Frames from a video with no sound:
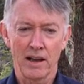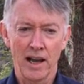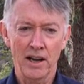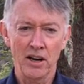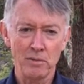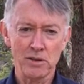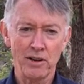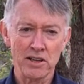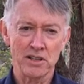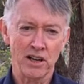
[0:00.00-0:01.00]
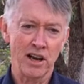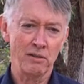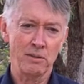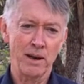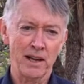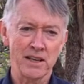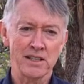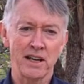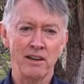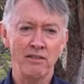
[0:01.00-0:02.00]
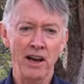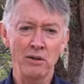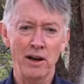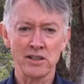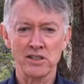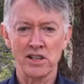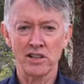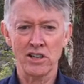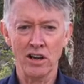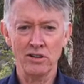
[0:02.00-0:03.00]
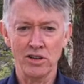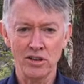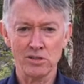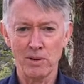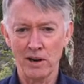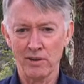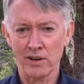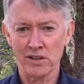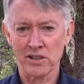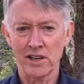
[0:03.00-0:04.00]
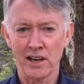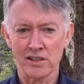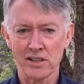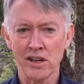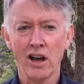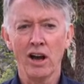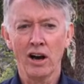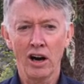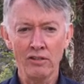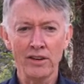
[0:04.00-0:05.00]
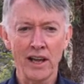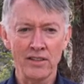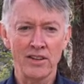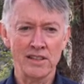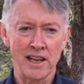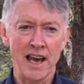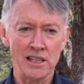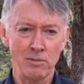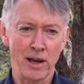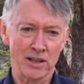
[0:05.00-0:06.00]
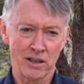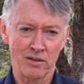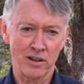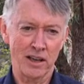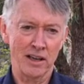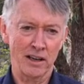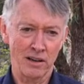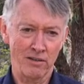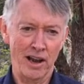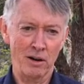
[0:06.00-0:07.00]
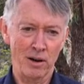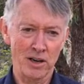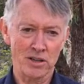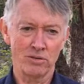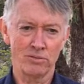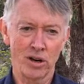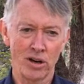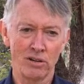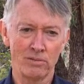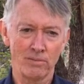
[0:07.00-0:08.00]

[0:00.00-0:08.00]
And an observation that I would make is that evaluations that don't use benefit cost analysis often get this aspect of the evaluation wrong.